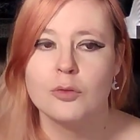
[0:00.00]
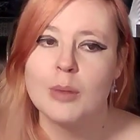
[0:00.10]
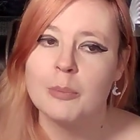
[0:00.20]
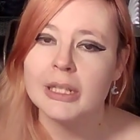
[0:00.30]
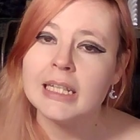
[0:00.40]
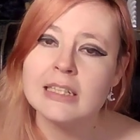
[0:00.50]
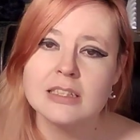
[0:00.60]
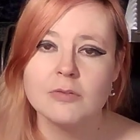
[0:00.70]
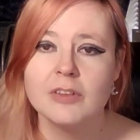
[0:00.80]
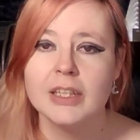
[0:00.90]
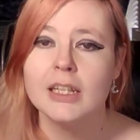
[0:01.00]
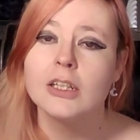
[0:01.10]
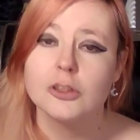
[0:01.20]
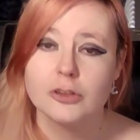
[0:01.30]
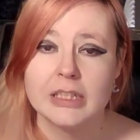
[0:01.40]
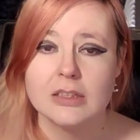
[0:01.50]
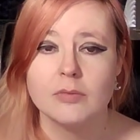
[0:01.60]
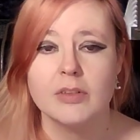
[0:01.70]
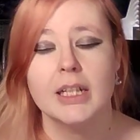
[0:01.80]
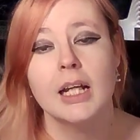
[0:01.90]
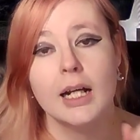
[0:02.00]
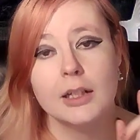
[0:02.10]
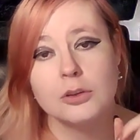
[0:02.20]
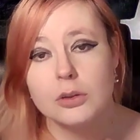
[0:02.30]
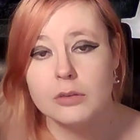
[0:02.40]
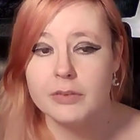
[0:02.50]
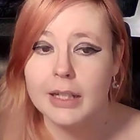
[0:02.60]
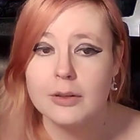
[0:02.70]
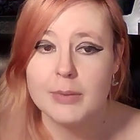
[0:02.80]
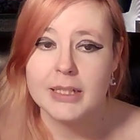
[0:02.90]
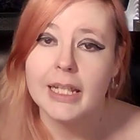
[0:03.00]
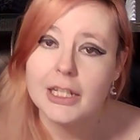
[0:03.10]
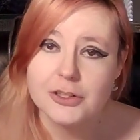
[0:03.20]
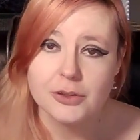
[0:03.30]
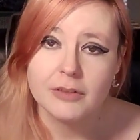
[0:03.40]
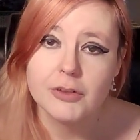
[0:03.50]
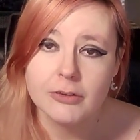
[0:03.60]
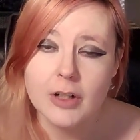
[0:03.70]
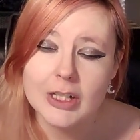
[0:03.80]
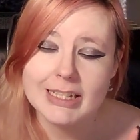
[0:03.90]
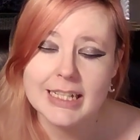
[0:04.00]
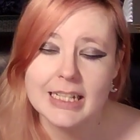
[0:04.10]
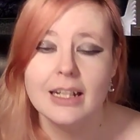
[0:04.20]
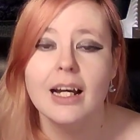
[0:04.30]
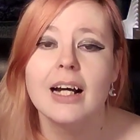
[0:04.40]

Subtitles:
Remember, eat something, drink something, and don't forget your medication if you're on any,